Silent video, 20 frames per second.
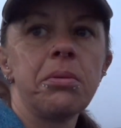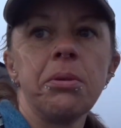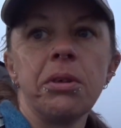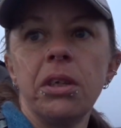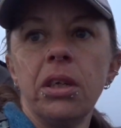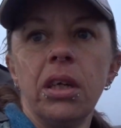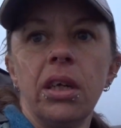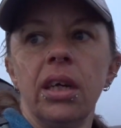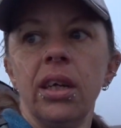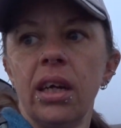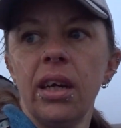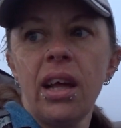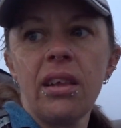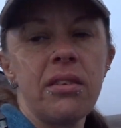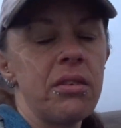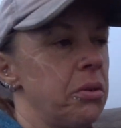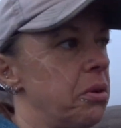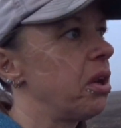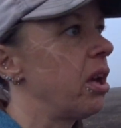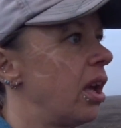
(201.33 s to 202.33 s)
but
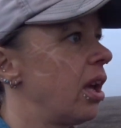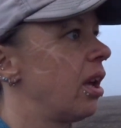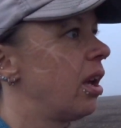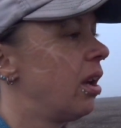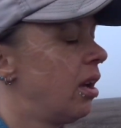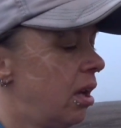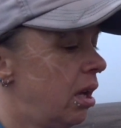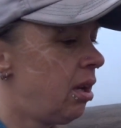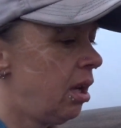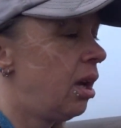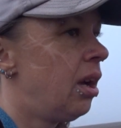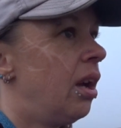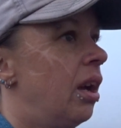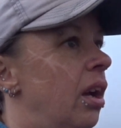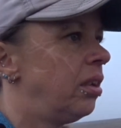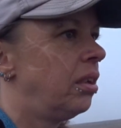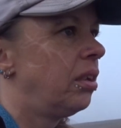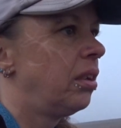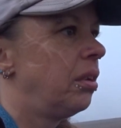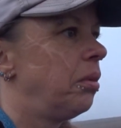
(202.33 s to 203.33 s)
that's okay.
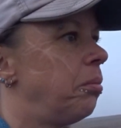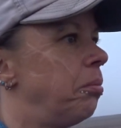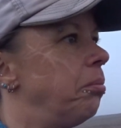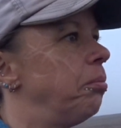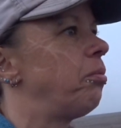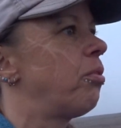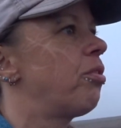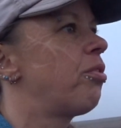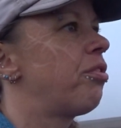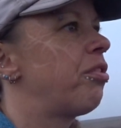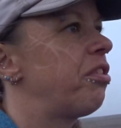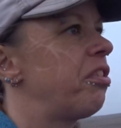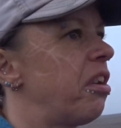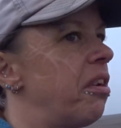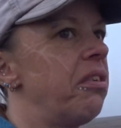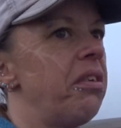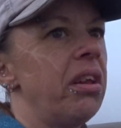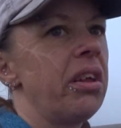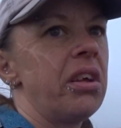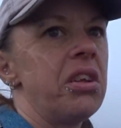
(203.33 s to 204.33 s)
I'm
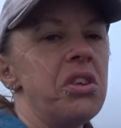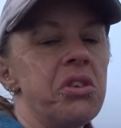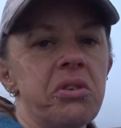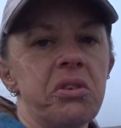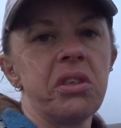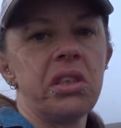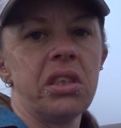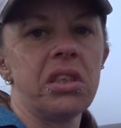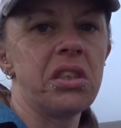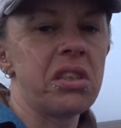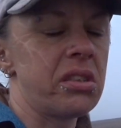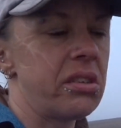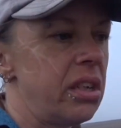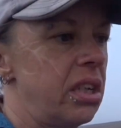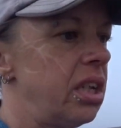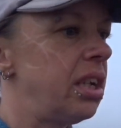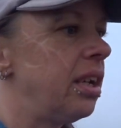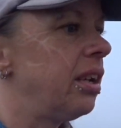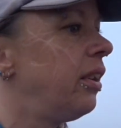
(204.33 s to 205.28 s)
thoroughly enjoying this right